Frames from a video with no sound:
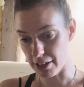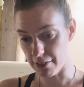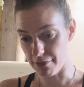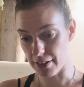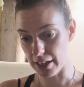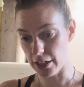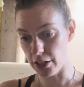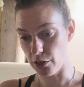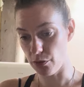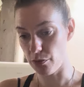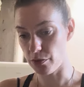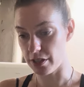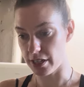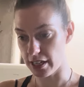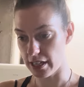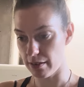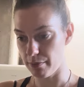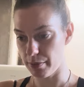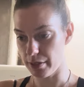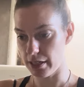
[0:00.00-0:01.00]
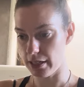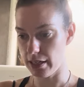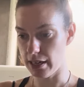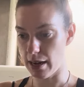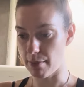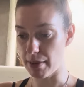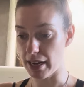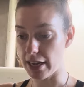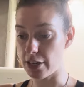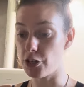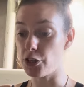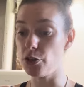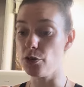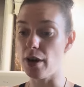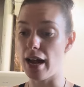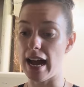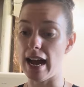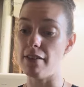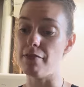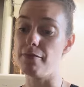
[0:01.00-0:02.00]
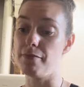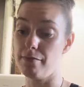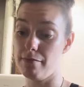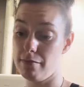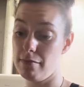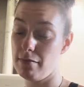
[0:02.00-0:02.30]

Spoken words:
if I used it, but I mean, I do have